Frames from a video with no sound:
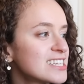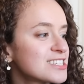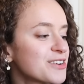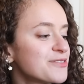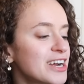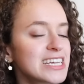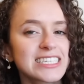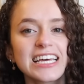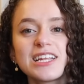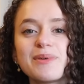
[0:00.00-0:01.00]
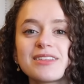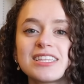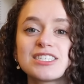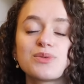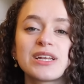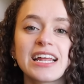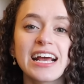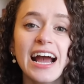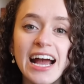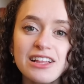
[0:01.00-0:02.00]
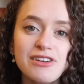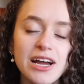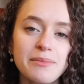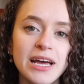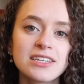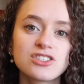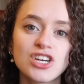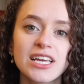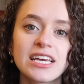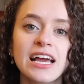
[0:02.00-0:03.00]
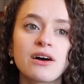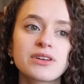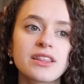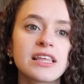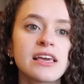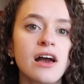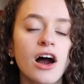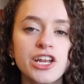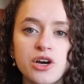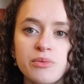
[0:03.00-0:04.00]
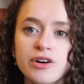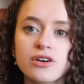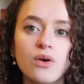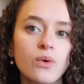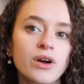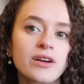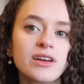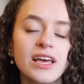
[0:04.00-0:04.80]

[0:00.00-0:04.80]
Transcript: So very excited about this one, and I highly recommend checking out the audiobook or